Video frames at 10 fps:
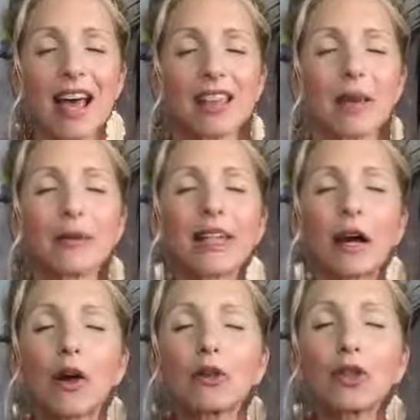It was
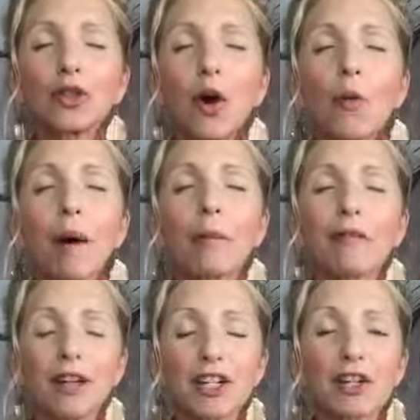my
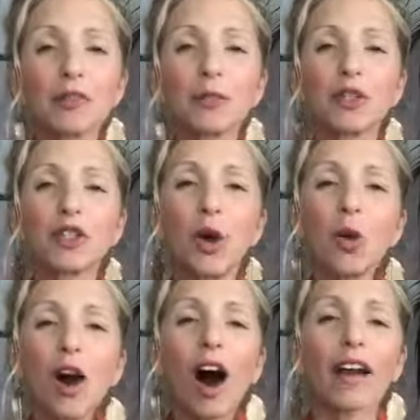perfectionism was so
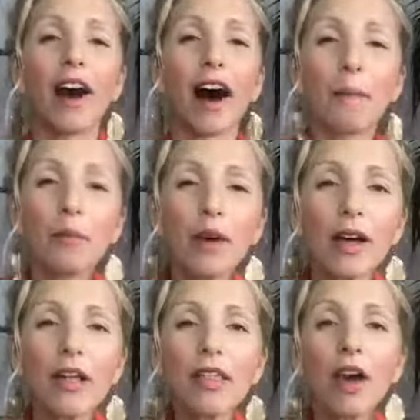caught up
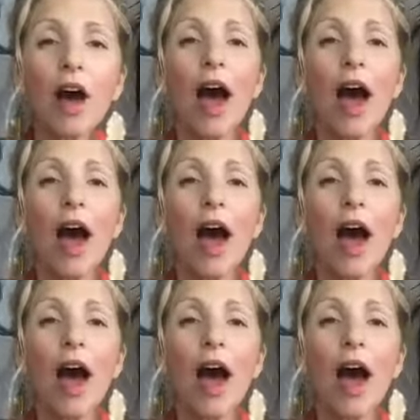with